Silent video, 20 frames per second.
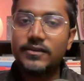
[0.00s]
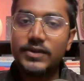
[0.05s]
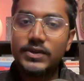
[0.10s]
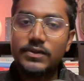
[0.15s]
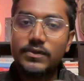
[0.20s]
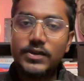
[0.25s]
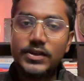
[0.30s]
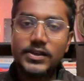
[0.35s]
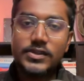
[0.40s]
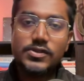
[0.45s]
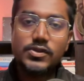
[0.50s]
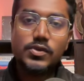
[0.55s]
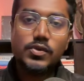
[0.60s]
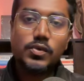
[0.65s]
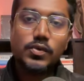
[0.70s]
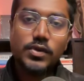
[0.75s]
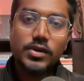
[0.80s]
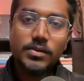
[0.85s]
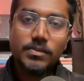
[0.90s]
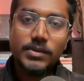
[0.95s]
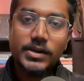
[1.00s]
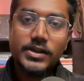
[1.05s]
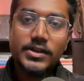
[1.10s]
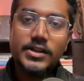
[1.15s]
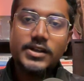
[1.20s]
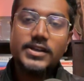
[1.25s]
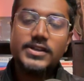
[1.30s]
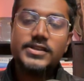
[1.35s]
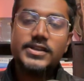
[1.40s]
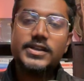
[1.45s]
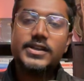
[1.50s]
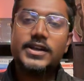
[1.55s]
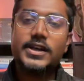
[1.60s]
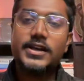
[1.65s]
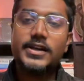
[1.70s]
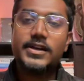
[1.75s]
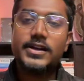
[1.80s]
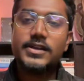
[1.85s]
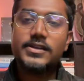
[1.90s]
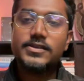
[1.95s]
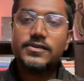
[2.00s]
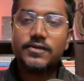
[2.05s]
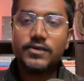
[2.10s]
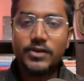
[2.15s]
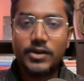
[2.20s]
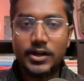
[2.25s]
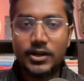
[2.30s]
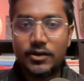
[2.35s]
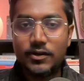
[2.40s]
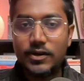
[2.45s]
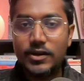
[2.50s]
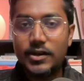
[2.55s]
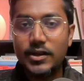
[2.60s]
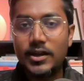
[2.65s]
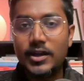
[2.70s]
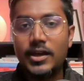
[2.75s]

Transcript: you is Google Material Design Guidelines for Android